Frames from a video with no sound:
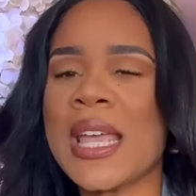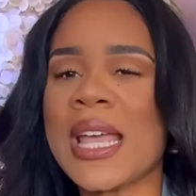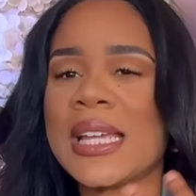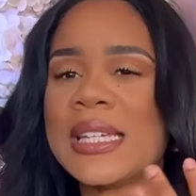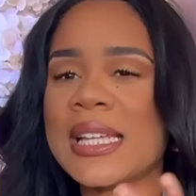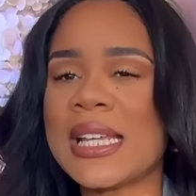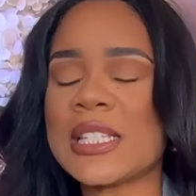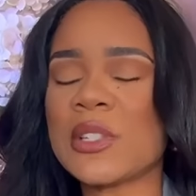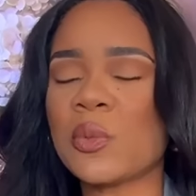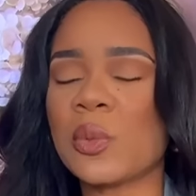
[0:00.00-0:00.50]
It
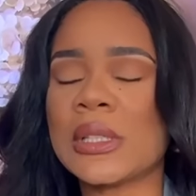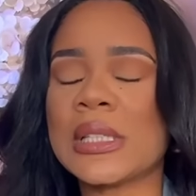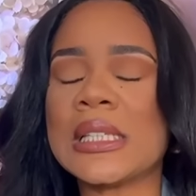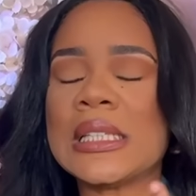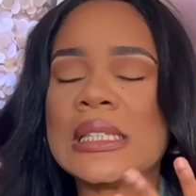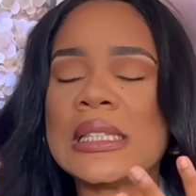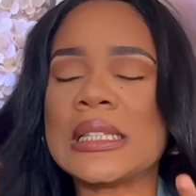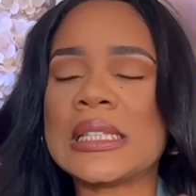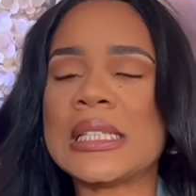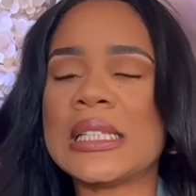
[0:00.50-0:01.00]
doesn't really
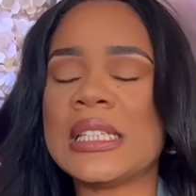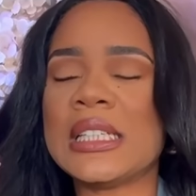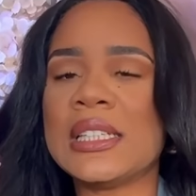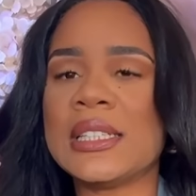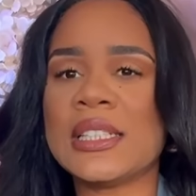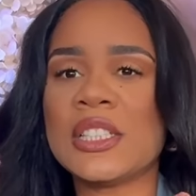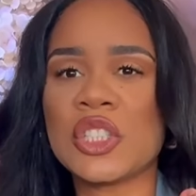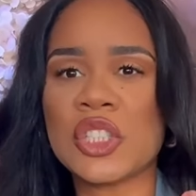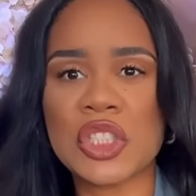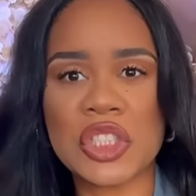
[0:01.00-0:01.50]

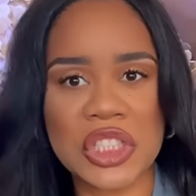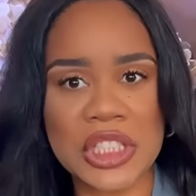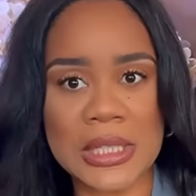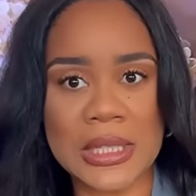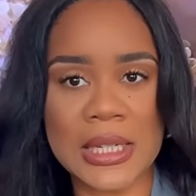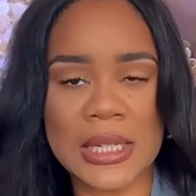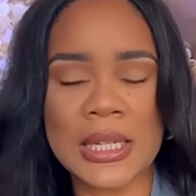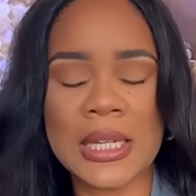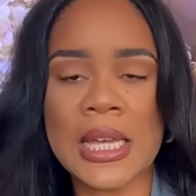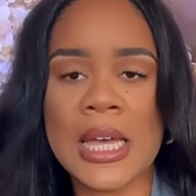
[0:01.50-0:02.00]
lean
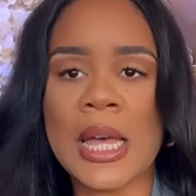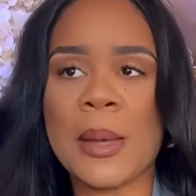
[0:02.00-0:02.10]
chic.